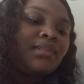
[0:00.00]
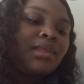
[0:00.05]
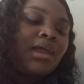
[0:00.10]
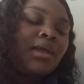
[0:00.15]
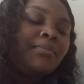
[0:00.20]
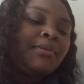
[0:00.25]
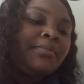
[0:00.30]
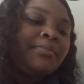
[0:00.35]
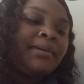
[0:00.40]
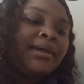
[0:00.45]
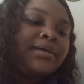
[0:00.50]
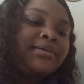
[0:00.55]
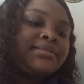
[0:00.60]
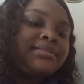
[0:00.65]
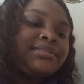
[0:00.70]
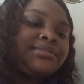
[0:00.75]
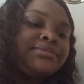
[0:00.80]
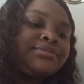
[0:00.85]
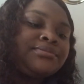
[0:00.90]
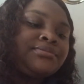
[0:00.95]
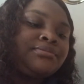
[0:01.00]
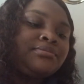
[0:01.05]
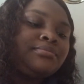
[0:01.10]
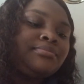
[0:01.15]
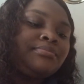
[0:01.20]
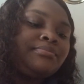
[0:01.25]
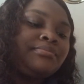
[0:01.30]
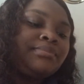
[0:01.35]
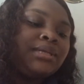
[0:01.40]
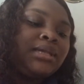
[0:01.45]
I'm about
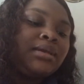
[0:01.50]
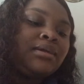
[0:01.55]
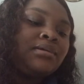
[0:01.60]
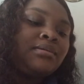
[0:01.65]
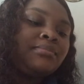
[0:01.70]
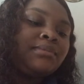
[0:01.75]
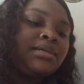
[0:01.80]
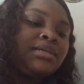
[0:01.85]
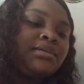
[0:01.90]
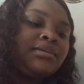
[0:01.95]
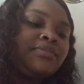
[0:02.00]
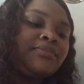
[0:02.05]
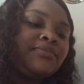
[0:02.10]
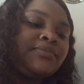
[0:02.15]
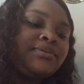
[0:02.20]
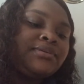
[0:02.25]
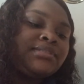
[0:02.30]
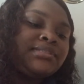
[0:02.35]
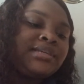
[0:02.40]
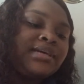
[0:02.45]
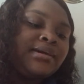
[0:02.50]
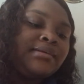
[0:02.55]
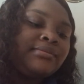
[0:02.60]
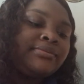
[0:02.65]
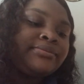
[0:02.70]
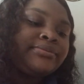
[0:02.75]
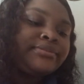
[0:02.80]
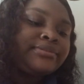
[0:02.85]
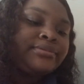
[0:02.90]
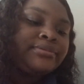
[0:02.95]
to become a full
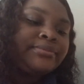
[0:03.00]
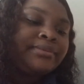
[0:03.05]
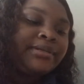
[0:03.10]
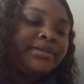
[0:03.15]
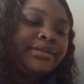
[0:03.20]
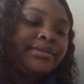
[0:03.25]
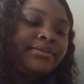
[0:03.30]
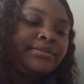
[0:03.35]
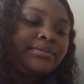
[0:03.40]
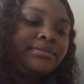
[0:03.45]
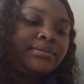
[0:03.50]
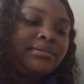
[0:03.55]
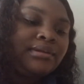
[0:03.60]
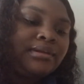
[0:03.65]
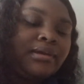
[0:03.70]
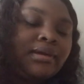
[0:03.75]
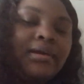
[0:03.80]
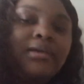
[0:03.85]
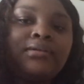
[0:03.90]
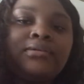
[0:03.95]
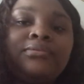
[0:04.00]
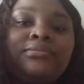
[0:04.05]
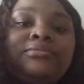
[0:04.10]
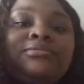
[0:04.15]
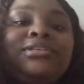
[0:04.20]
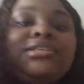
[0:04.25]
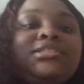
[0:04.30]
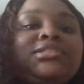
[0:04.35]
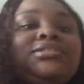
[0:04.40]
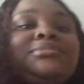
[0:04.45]
time YouTuber.
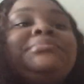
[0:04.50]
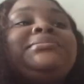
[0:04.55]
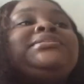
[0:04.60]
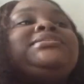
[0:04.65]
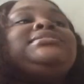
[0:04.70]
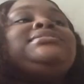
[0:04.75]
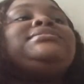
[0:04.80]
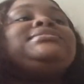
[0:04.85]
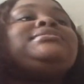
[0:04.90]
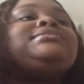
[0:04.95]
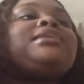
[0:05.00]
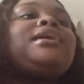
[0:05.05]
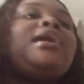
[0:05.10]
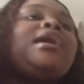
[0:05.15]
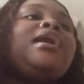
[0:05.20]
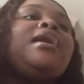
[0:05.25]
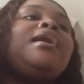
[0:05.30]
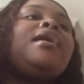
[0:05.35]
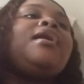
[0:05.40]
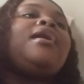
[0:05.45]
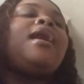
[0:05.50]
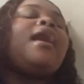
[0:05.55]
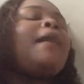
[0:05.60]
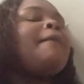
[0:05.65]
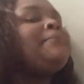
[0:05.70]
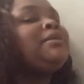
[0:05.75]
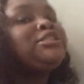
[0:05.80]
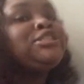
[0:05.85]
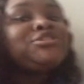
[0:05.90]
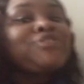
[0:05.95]
Which means
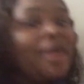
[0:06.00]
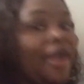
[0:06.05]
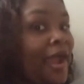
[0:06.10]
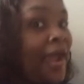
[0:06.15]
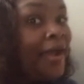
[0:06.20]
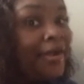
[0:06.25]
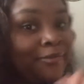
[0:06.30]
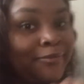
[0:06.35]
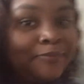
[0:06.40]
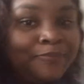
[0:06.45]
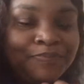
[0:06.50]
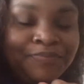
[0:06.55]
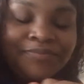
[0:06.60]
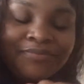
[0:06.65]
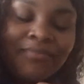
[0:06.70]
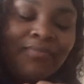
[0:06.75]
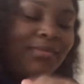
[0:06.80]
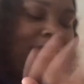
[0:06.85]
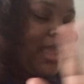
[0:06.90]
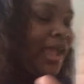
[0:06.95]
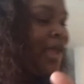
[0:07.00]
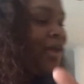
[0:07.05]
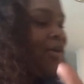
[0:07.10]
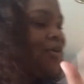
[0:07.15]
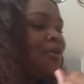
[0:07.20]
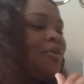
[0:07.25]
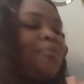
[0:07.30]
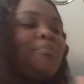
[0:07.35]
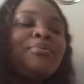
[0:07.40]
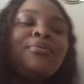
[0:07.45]
I'ma try. I ain't
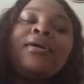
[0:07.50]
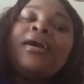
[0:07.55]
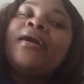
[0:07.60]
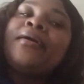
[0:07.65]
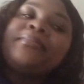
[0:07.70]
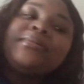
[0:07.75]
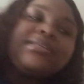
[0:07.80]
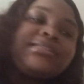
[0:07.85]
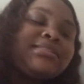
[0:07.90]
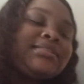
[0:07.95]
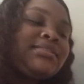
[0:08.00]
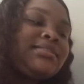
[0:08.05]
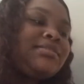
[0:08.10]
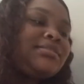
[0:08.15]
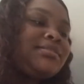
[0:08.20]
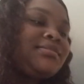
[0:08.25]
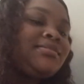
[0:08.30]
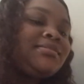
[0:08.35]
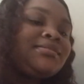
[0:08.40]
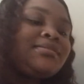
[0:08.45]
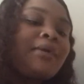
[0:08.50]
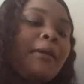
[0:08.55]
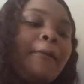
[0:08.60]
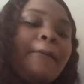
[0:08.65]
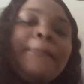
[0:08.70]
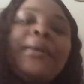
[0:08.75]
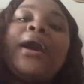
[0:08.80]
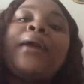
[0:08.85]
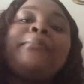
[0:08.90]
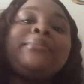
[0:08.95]
gonna promise,
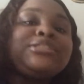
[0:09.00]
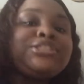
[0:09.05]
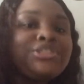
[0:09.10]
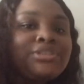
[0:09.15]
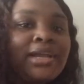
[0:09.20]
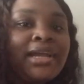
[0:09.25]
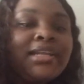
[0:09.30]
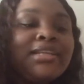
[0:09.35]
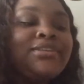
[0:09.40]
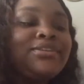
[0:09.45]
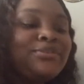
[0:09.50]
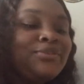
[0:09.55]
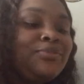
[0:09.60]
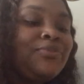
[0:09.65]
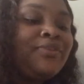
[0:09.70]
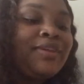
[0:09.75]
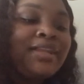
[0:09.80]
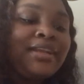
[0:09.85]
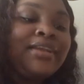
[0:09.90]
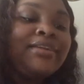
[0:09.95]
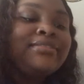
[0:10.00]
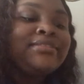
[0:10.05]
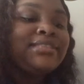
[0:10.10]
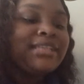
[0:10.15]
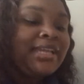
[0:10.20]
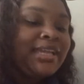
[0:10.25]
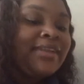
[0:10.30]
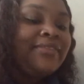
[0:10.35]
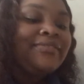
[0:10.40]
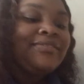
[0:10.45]
but I'ma try to do videos
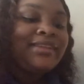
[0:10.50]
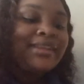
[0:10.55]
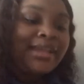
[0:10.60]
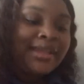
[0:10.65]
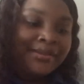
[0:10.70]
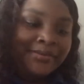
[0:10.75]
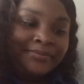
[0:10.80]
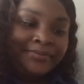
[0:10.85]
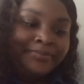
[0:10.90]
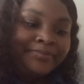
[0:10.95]
every day.